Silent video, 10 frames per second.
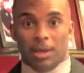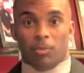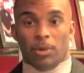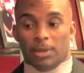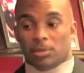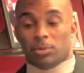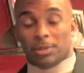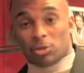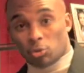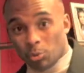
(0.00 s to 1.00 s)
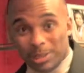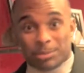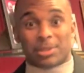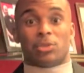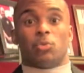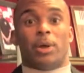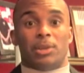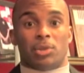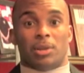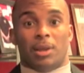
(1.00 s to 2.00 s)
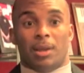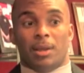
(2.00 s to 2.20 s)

when it gets to an extreme situation,